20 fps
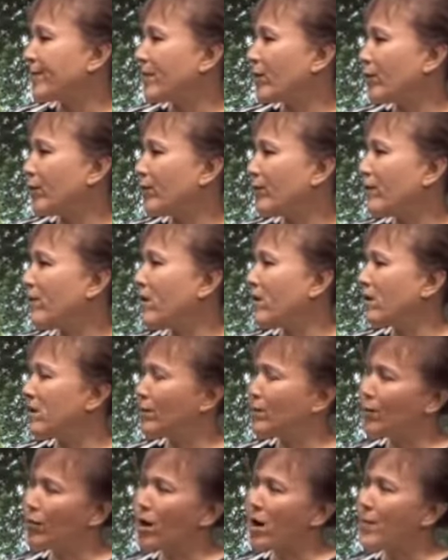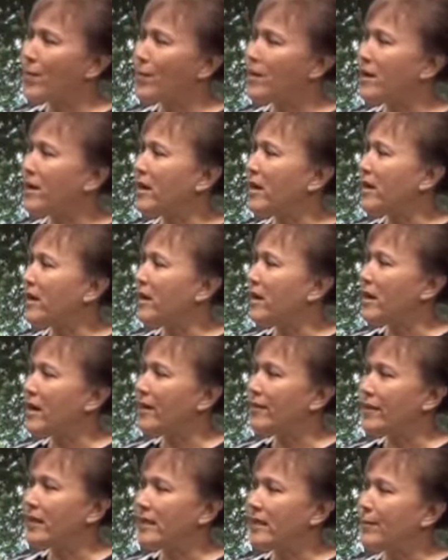with regard to property
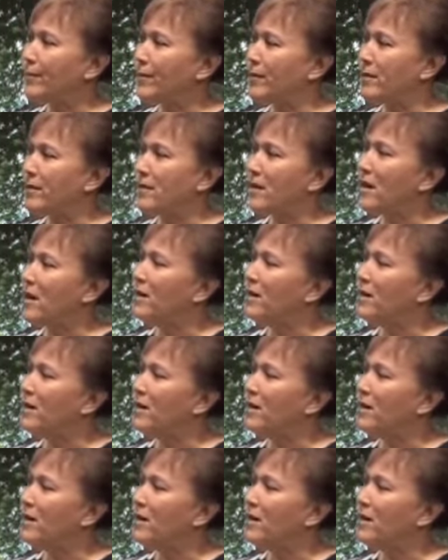and that type of stuff?